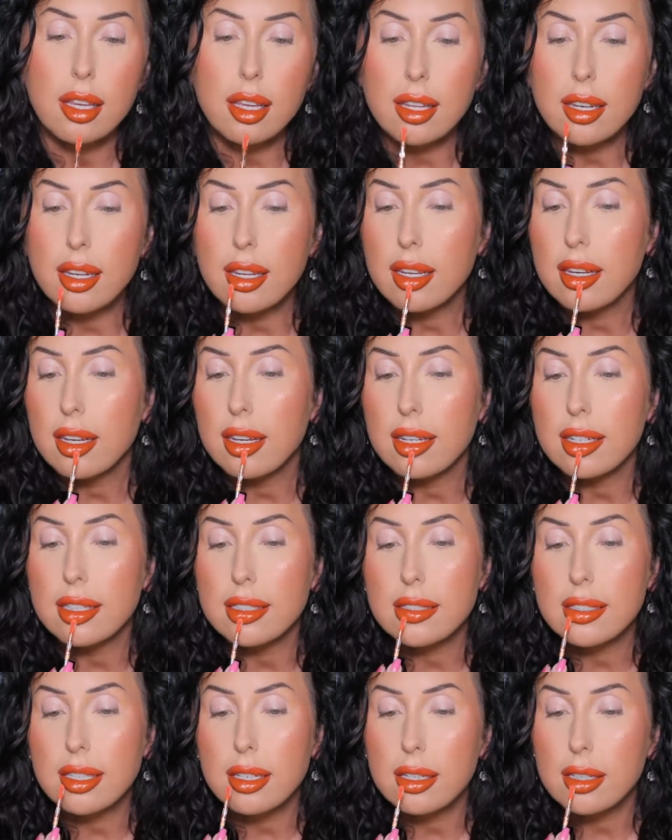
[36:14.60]
And it
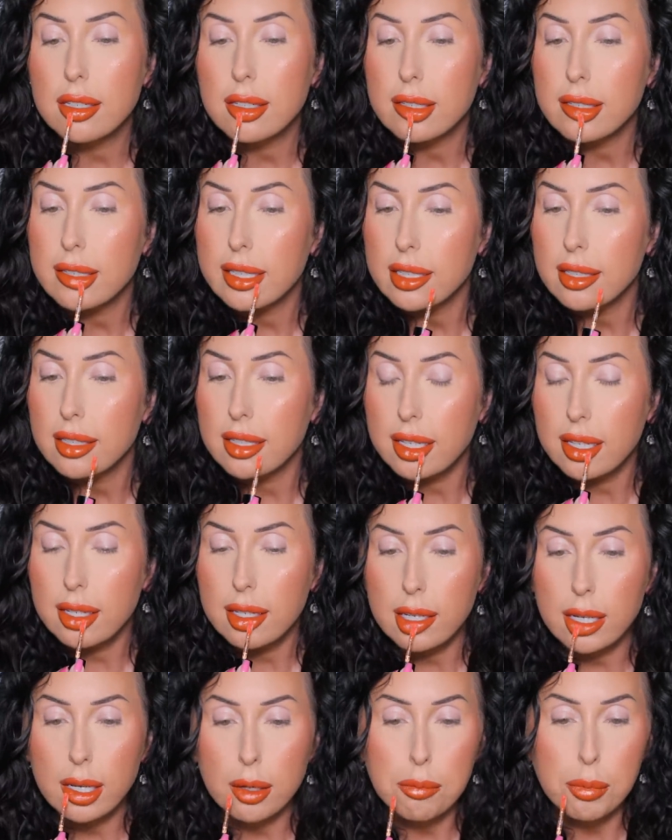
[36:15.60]
has a
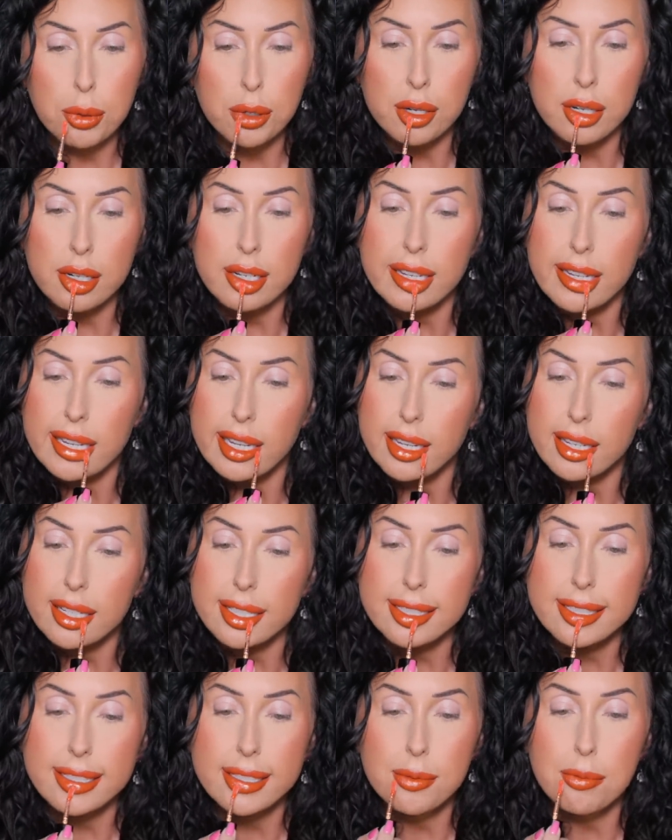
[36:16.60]
really pretty
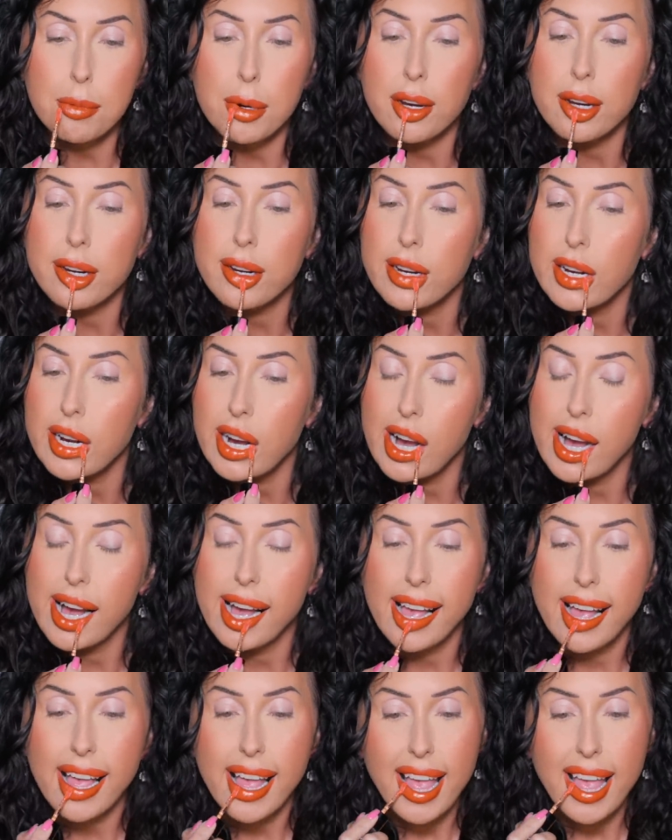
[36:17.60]
sparkle.